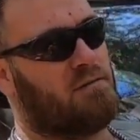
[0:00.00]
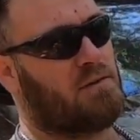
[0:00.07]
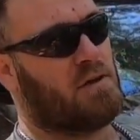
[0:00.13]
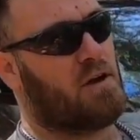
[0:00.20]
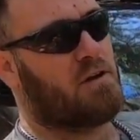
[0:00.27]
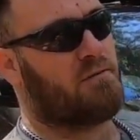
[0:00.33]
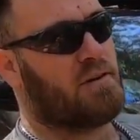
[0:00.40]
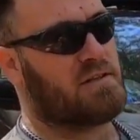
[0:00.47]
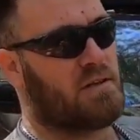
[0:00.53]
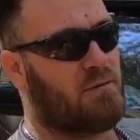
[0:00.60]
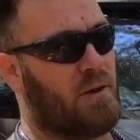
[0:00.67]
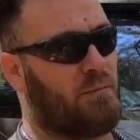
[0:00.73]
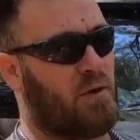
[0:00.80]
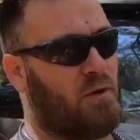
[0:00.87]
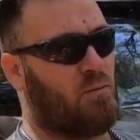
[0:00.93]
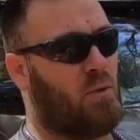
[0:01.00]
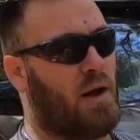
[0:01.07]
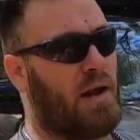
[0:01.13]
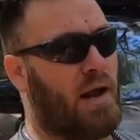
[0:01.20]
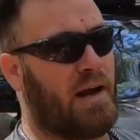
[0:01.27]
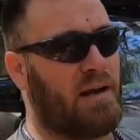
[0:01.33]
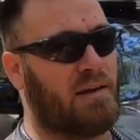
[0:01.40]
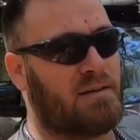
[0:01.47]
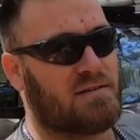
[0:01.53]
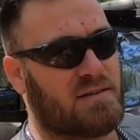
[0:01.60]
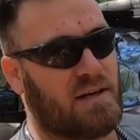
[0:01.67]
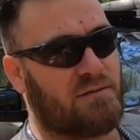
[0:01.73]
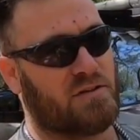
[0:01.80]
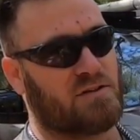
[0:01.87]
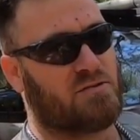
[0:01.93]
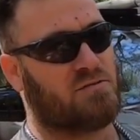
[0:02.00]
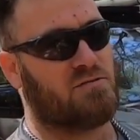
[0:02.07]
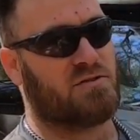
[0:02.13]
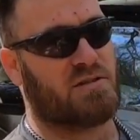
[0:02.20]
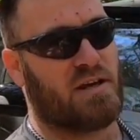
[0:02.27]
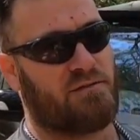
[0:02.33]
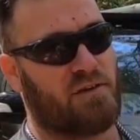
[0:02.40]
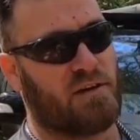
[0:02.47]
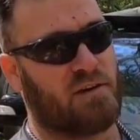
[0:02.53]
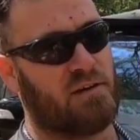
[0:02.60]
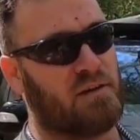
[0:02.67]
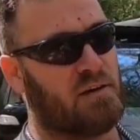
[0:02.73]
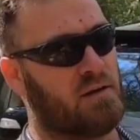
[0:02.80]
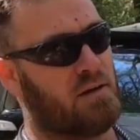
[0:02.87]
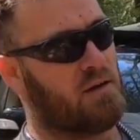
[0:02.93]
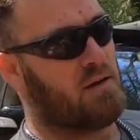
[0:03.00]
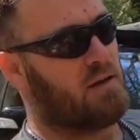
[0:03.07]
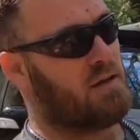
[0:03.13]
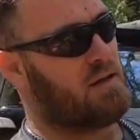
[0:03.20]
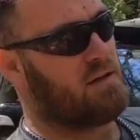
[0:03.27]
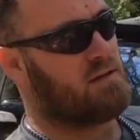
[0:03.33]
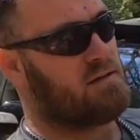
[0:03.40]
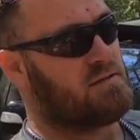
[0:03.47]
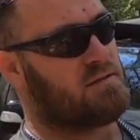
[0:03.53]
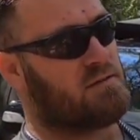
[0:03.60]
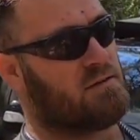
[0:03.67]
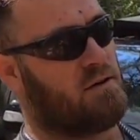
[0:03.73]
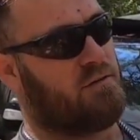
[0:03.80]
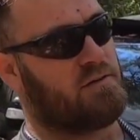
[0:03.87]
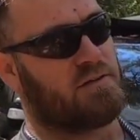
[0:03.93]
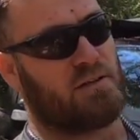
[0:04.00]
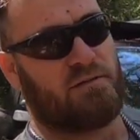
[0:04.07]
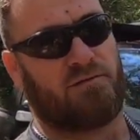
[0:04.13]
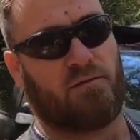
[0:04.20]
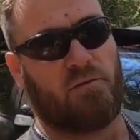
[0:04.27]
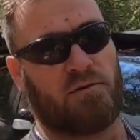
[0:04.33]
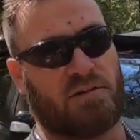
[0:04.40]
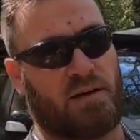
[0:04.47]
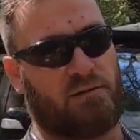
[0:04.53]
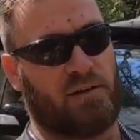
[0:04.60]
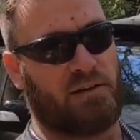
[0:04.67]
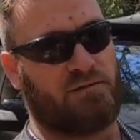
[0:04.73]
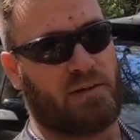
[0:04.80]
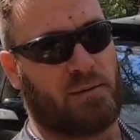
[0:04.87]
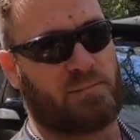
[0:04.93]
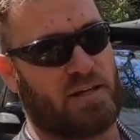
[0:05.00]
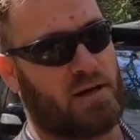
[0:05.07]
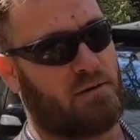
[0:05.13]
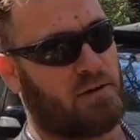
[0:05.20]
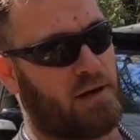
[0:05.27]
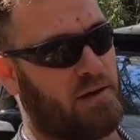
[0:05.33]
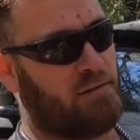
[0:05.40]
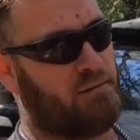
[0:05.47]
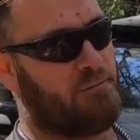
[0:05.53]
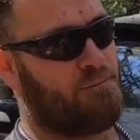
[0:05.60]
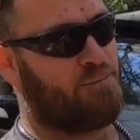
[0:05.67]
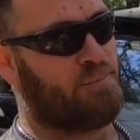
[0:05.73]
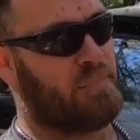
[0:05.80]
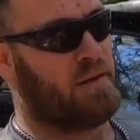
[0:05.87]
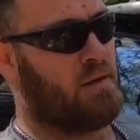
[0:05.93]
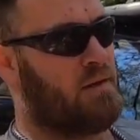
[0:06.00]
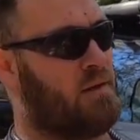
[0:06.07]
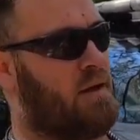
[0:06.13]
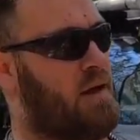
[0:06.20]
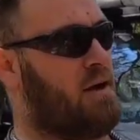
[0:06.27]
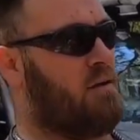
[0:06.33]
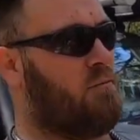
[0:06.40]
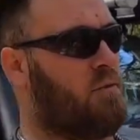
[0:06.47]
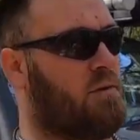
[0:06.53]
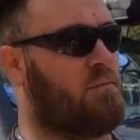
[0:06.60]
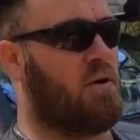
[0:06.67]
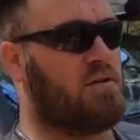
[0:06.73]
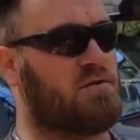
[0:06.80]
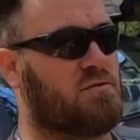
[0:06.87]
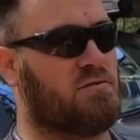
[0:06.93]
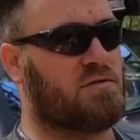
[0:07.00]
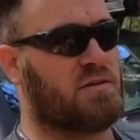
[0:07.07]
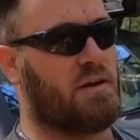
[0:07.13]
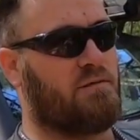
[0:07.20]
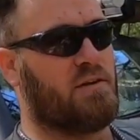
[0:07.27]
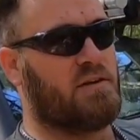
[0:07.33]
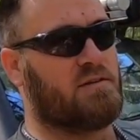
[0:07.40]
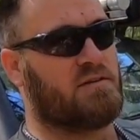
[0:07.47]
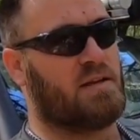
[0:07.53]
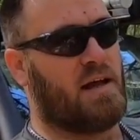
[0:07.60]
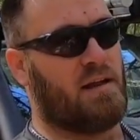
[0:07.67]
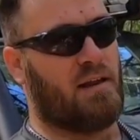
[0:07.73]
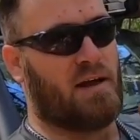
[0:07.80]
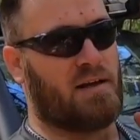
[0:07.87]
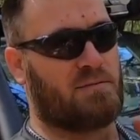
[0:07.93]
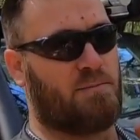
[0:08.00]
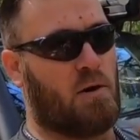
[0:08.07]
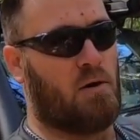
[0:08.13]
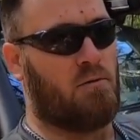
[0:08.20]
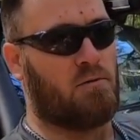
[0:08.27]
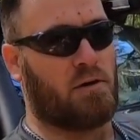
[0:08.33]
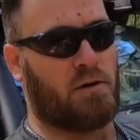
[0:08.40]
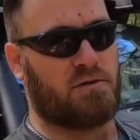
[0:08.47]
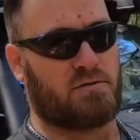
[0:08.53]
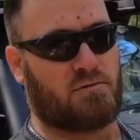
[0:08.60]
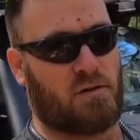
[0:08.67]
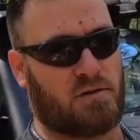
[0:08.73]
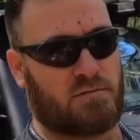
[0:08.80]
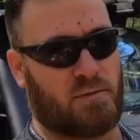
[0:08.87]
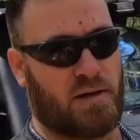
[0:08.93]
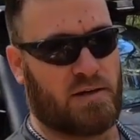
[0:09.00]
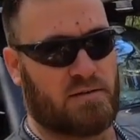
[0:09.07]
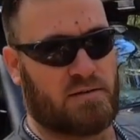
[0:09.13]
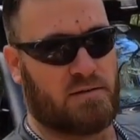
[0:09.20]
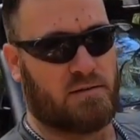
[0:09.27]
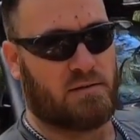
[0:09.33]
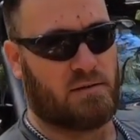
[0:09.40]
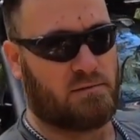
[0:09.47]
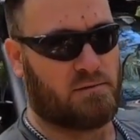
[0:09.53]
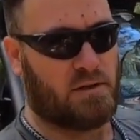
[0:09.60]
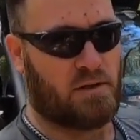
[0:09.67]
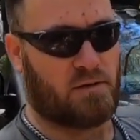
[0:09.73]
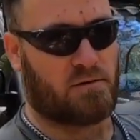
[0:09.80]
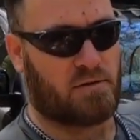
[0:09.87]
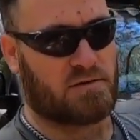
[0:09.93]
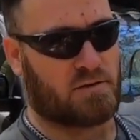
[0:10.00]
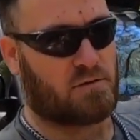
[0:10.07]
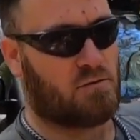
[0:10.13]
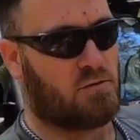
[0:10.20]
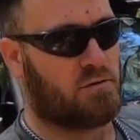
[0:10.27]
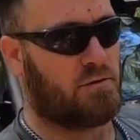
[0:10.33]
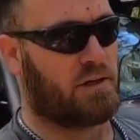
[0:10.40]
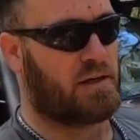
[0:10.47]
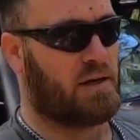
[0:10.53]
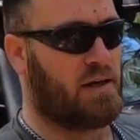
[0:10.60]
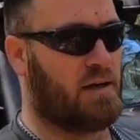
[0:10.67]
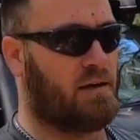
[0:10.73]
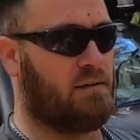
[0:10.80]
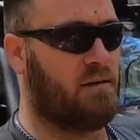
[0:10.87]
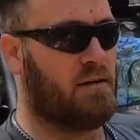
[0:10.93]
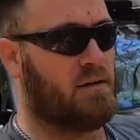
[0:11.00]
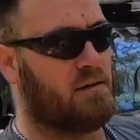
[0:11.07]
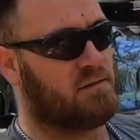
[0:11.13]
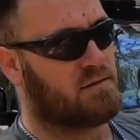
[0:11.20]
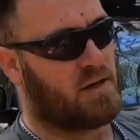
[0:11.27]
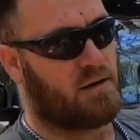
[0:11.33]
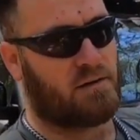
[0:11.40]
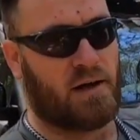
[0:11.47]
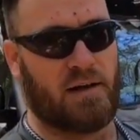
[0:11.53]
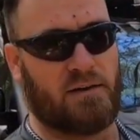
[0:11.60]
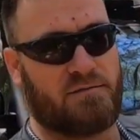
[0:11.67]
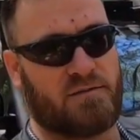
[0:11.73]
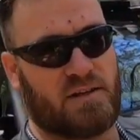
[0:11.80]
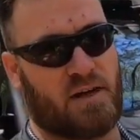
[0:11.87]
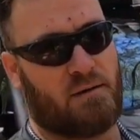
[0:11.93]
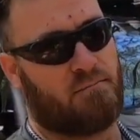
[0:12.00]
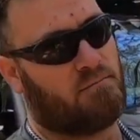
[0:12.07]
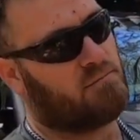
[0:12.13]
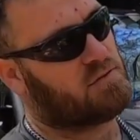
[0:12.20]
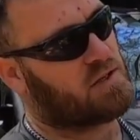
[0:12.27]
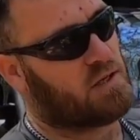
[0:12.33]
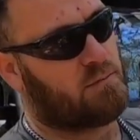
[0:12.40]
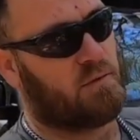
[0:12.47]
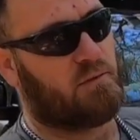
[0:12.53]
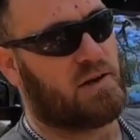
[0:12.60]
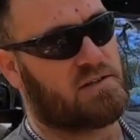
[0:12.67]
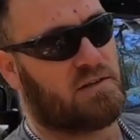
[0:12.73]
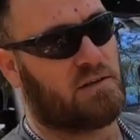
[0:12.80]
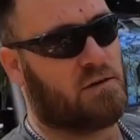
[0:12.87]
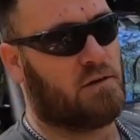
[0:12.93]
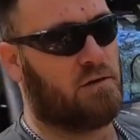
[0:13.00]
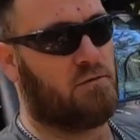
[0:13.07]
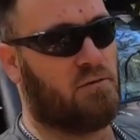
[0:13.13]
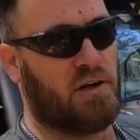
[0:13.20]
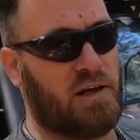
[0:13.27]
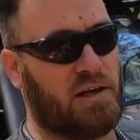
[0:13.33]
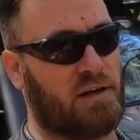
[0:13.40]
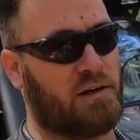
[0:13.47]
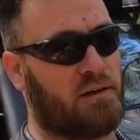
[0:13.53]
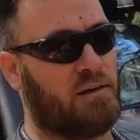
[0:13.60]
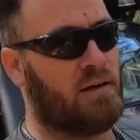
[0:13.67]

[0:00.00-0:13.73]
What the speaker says: The only reason I went with a 180 instead of a 270 is obviously Fords have a lift up tailgate. Now with most 270s, that last pole goes crossways, you know, across the corner of the car. Tailgate lifts up, it's going to be resting on it or hitting it.